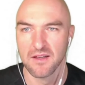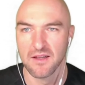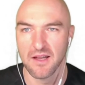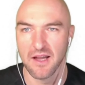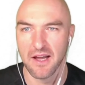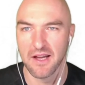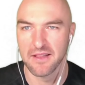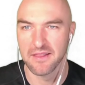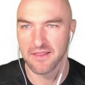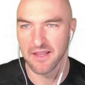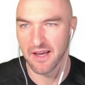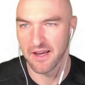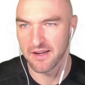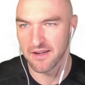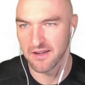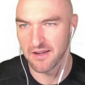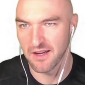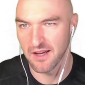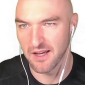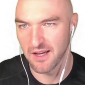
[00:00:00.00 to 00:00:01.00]
And
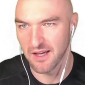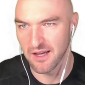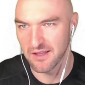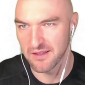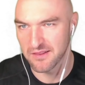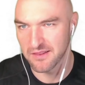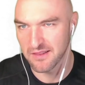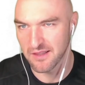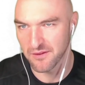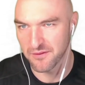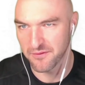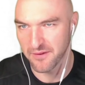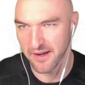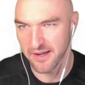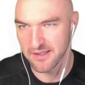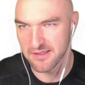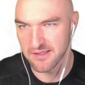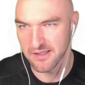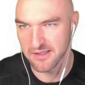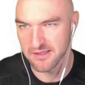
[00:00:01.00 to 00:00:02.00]
then the
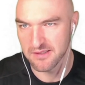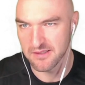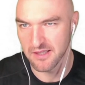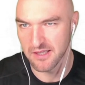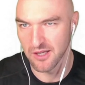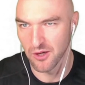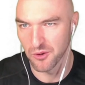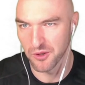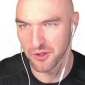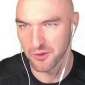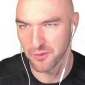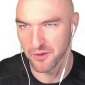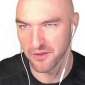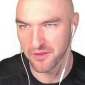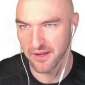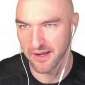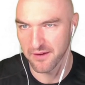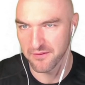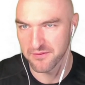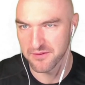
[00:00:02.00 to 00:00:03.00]
faces denoted with
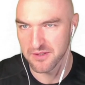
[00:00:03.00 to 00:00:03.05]
F.